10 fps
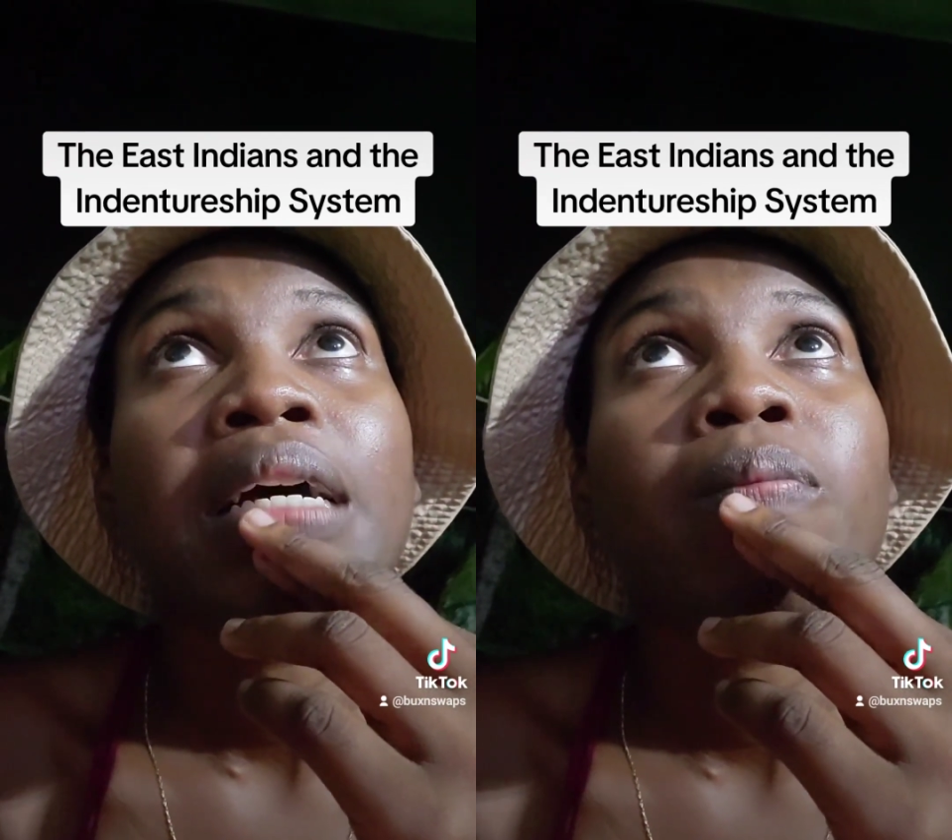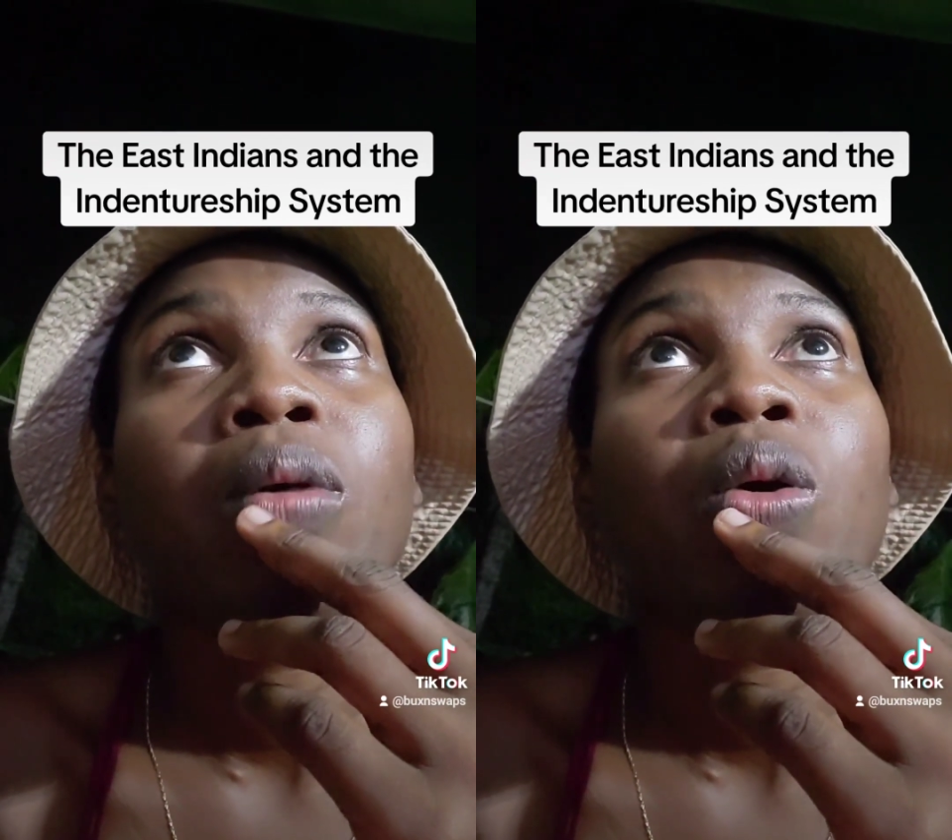
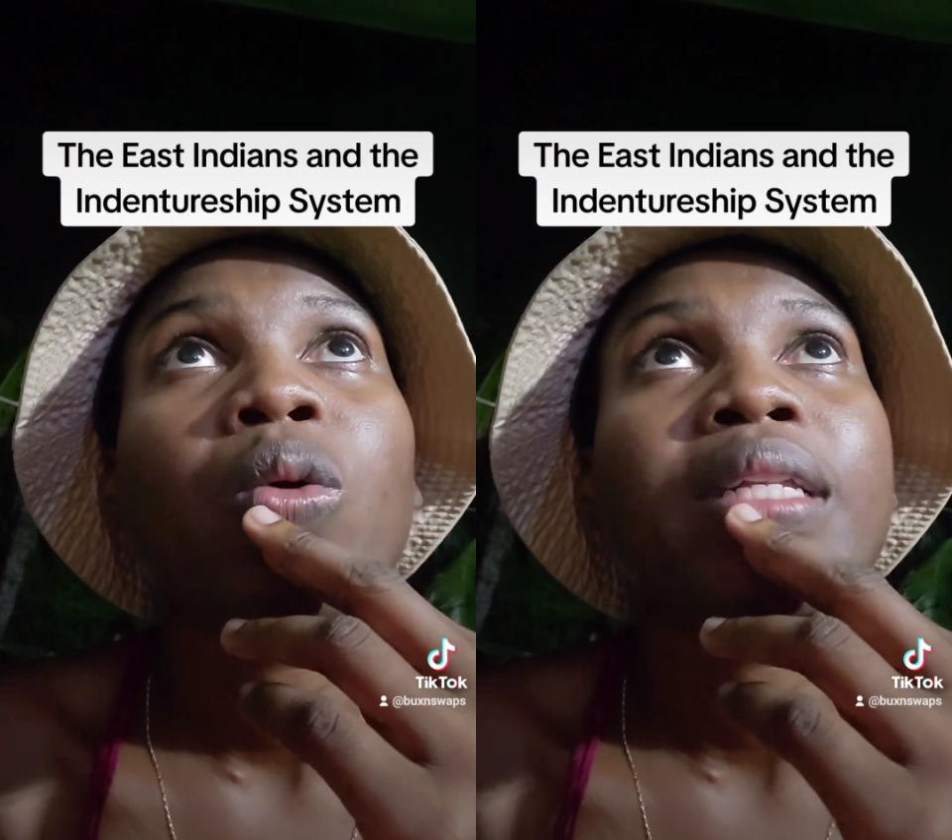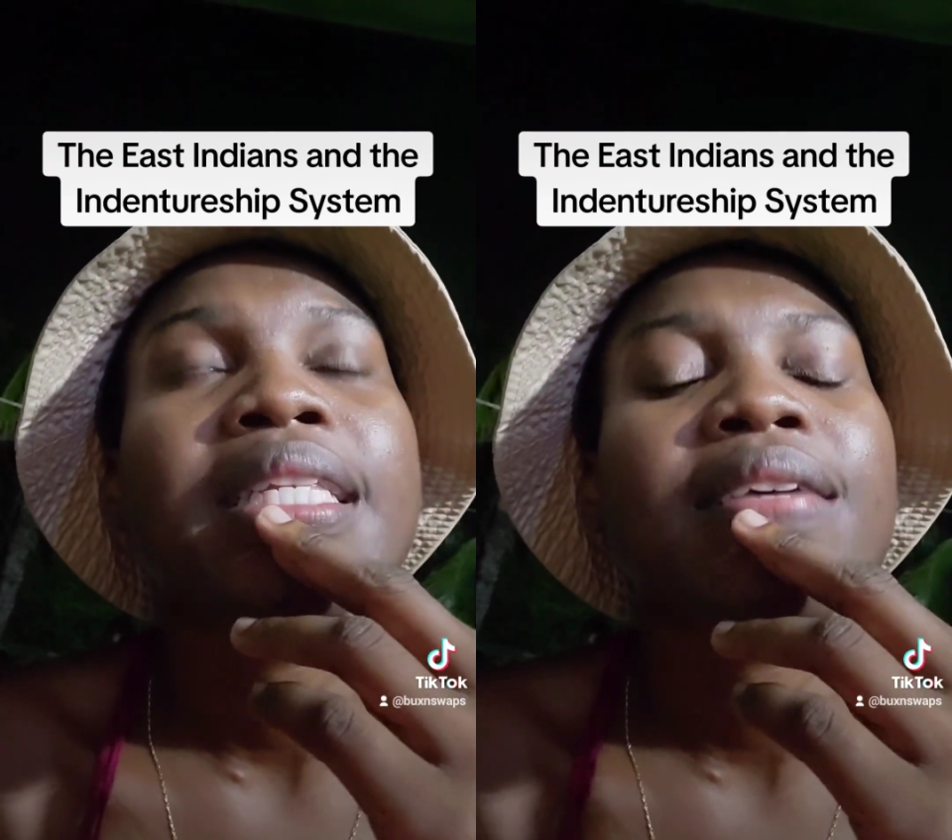
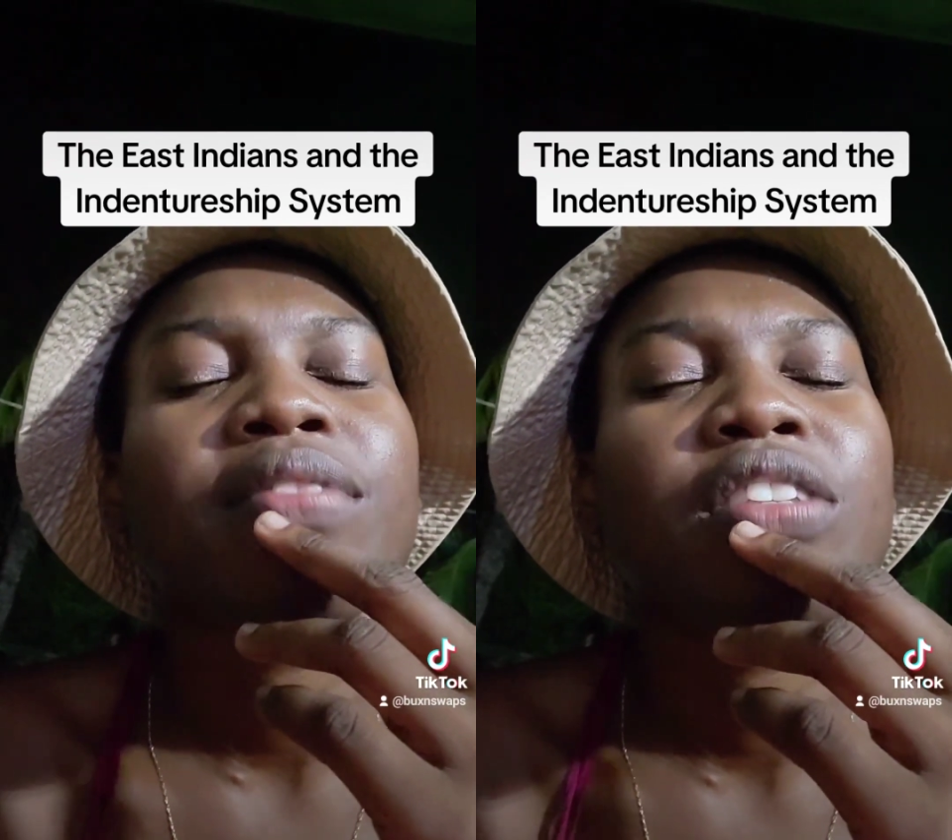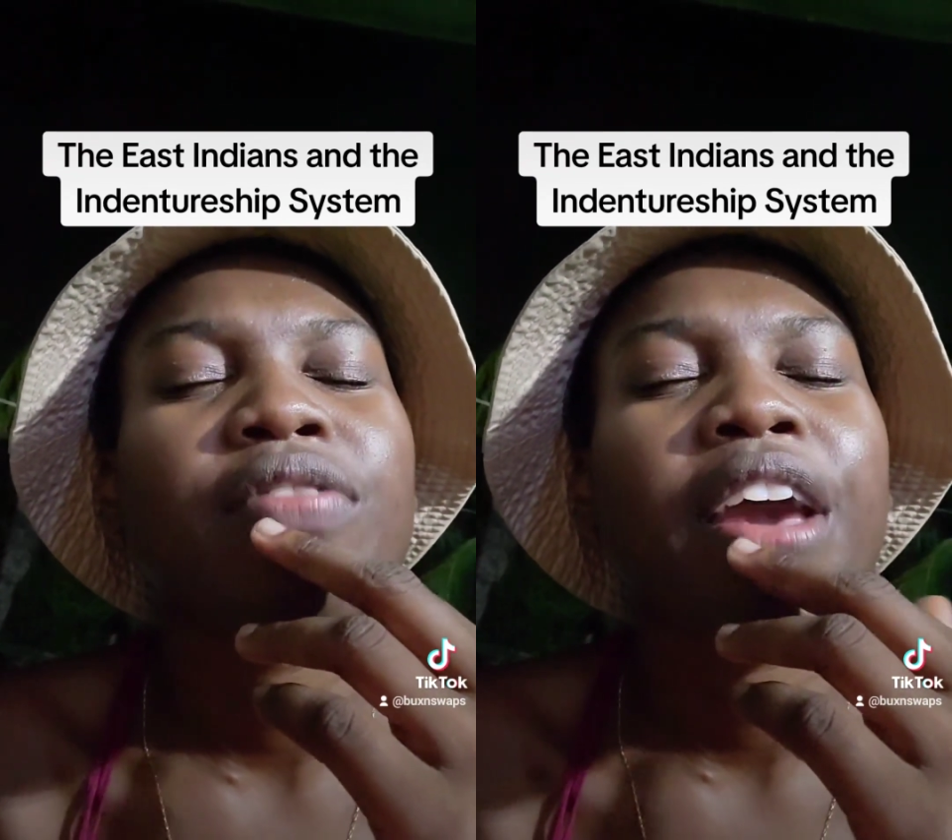about
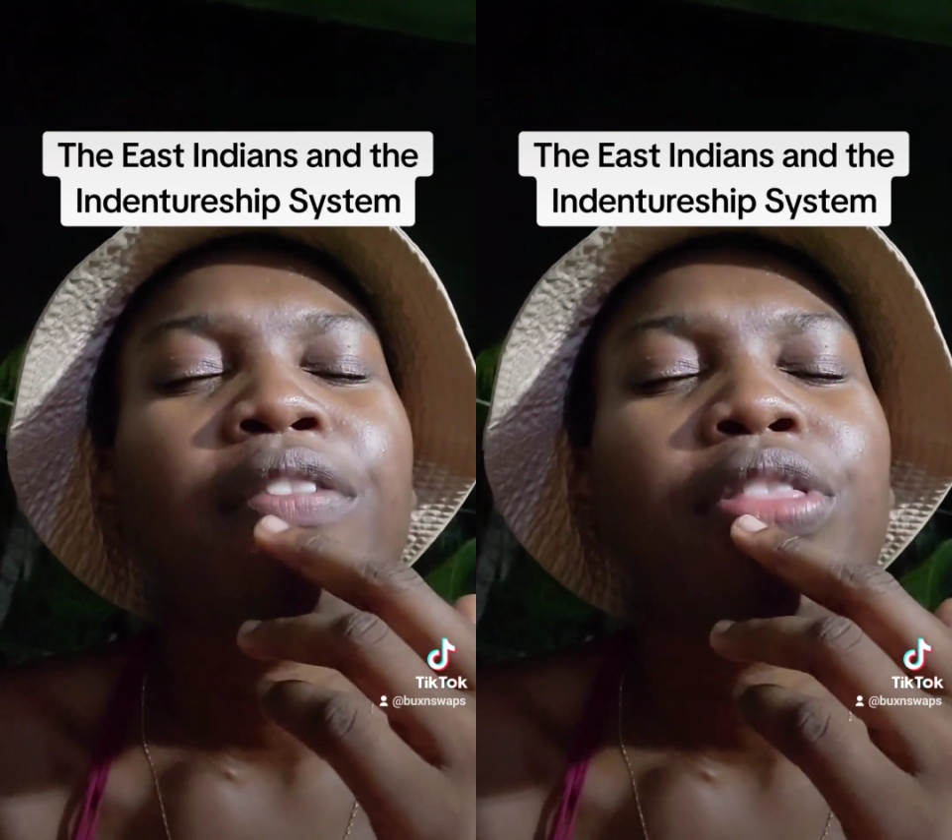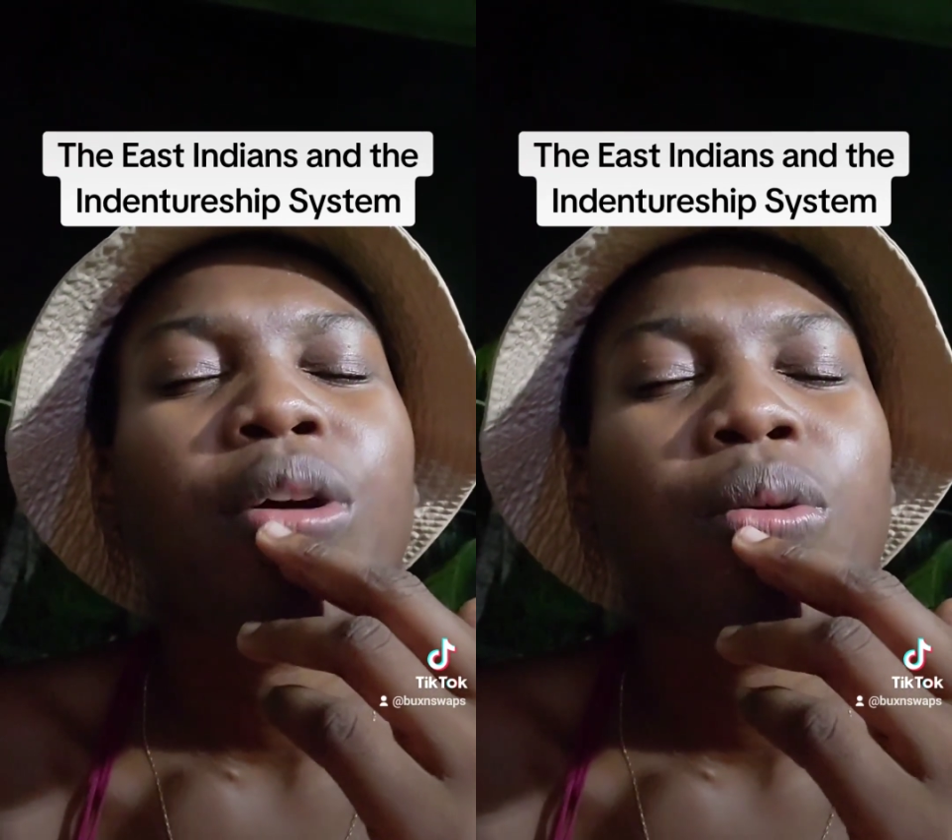
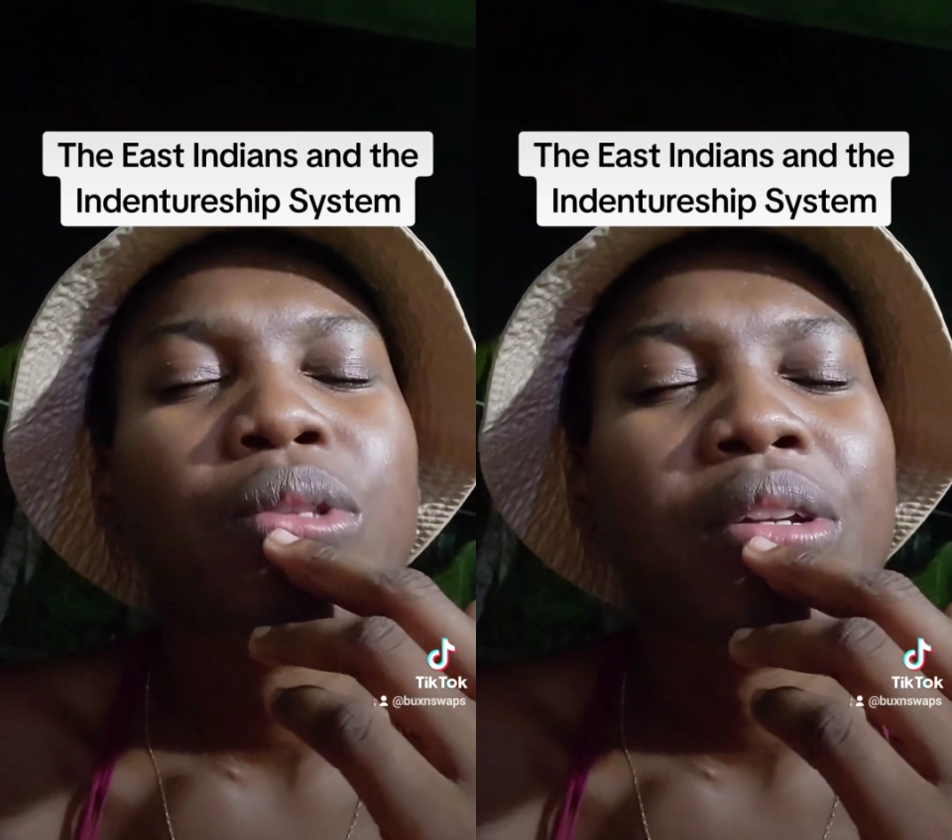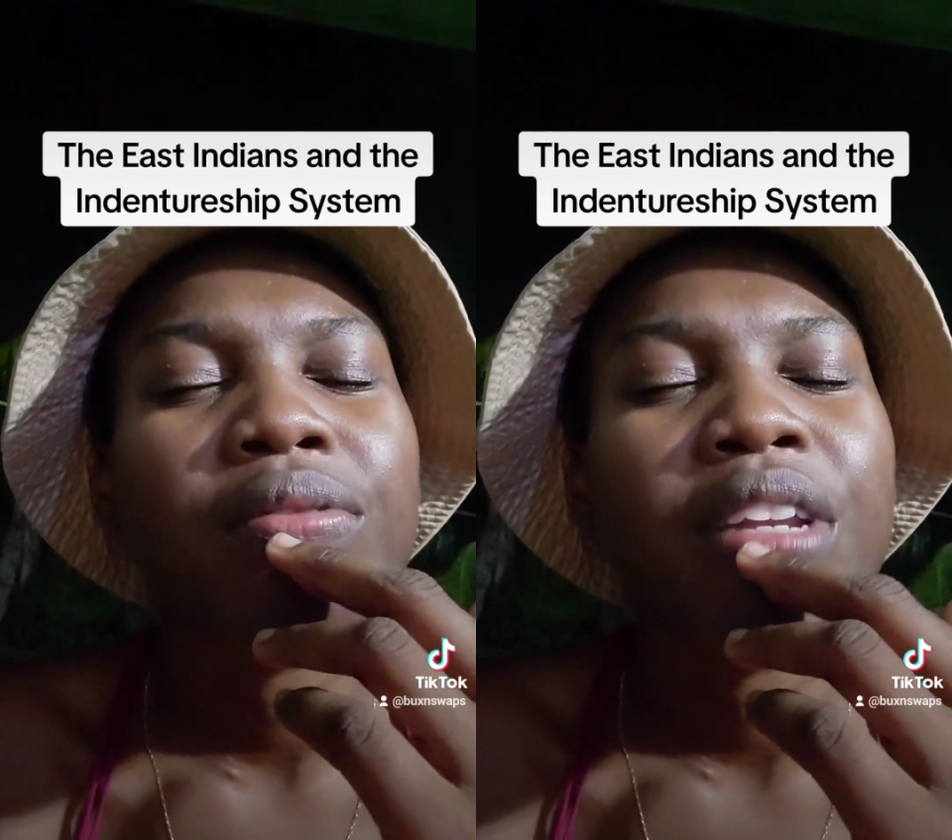
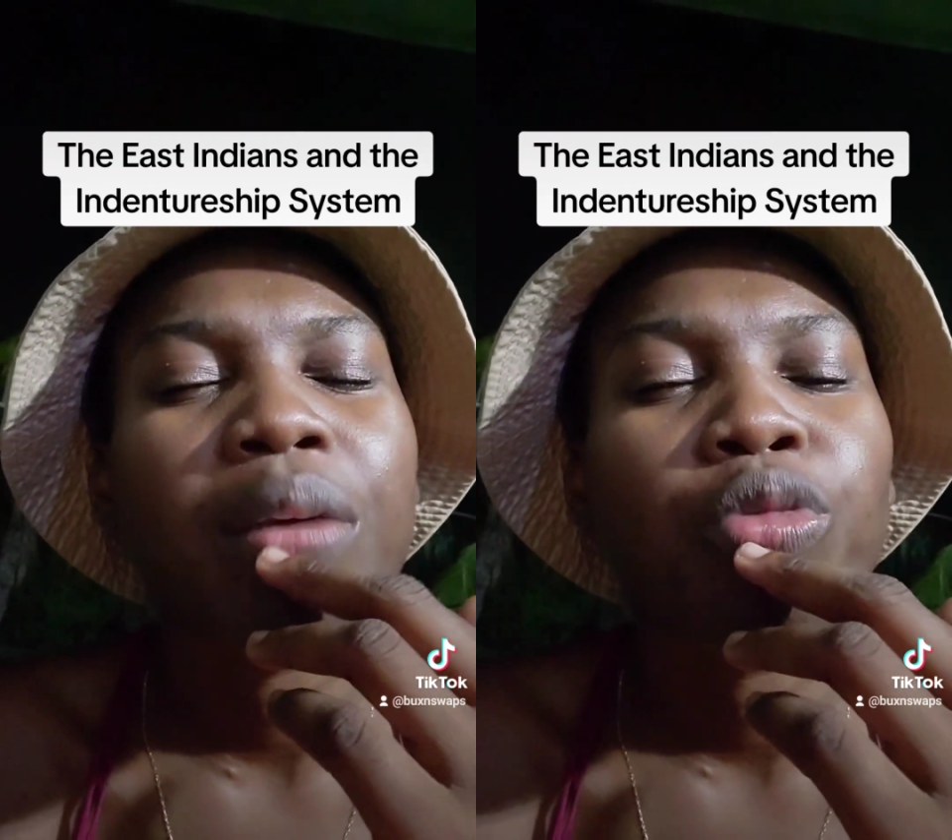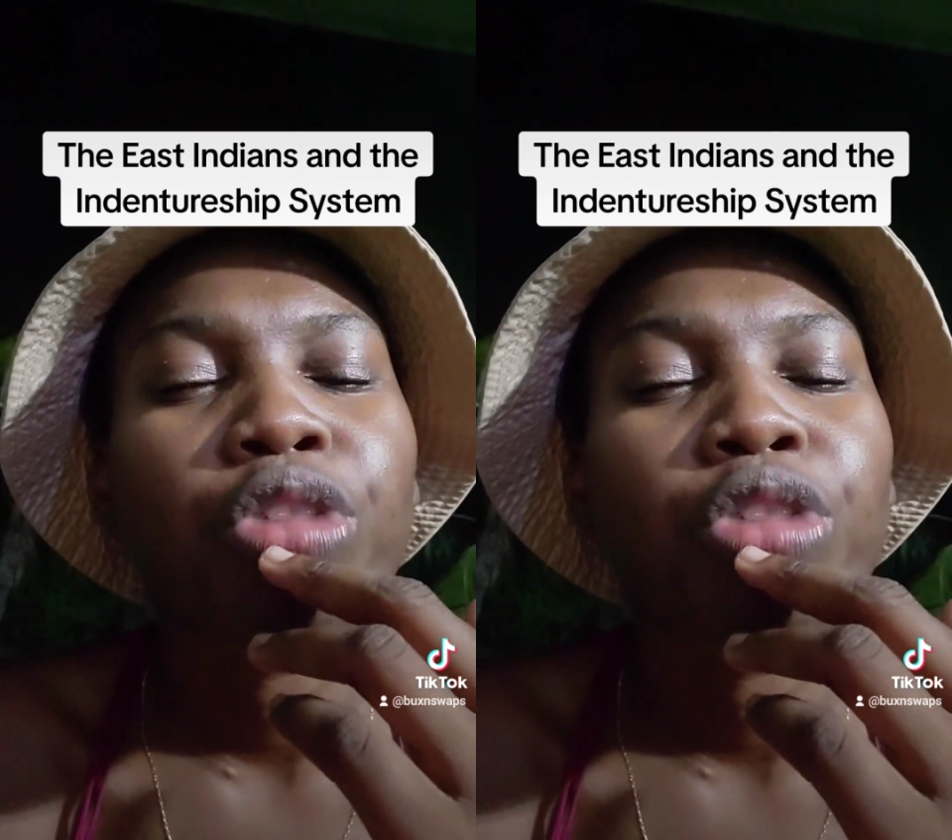75,000 of them